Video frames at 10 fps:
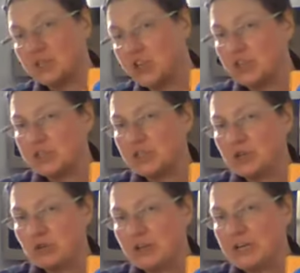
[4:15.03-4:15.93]
changed the
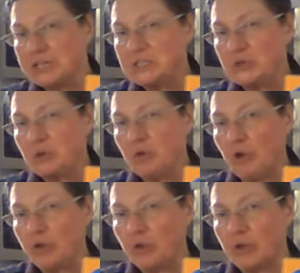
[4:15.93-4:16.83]
ingredients in the
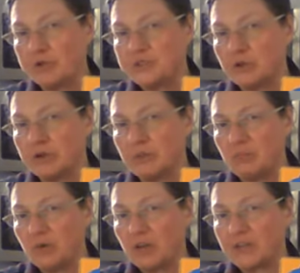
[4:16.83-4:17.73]
Kroger low sodium
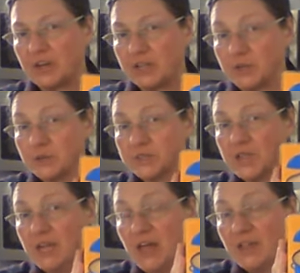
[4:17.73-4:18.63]
broth that I use.
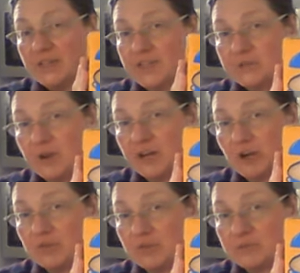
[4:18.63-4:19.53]
This right
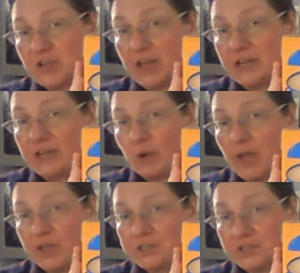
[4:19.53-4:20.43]
here from Giant Eagle
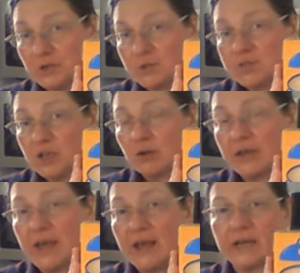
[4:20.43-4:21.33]
has no salt
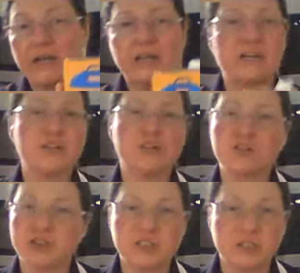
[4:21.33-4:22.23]
added, and it is
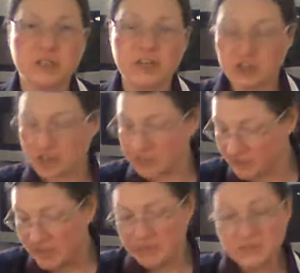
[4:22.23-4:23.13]
just delicious.
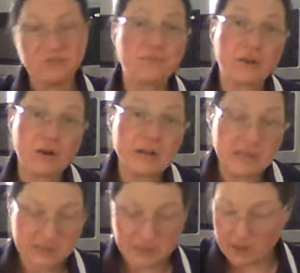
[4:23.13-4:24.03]
It's very
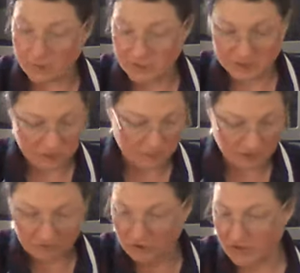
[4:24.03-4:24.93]
easy on the stomach for